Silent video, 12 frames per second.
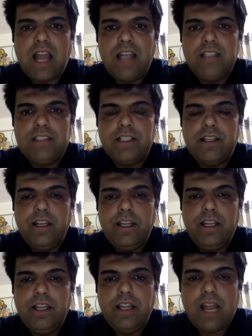I
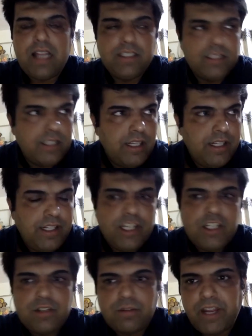generally
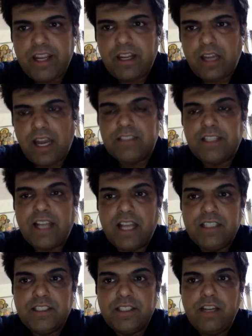teach my clients, and
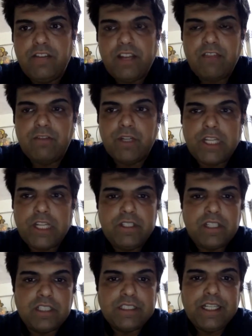I generally when I am working
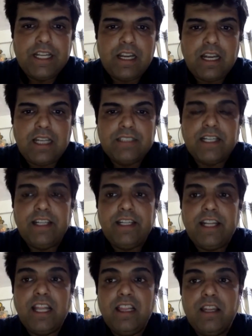with consulting clients, I
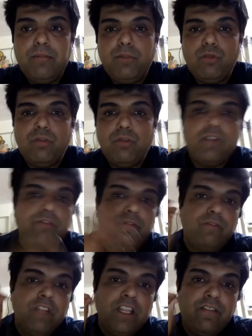tell them to work
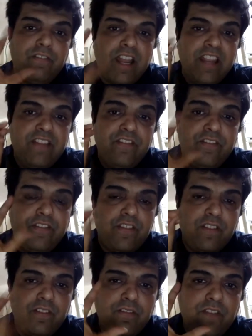with five
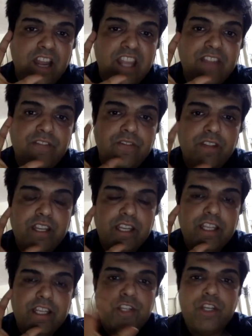
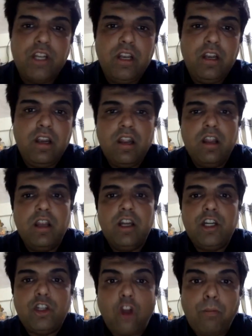initial
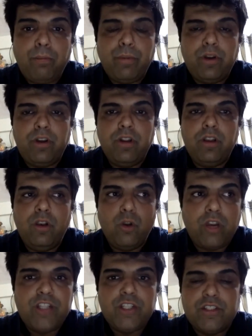top
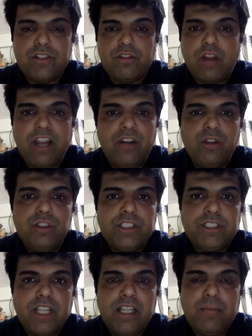locations. So I don't
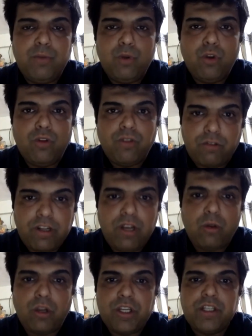just tell them to look for
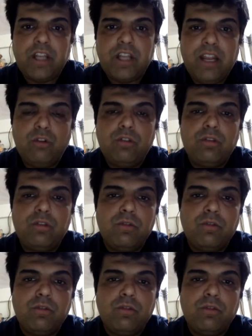one location. I look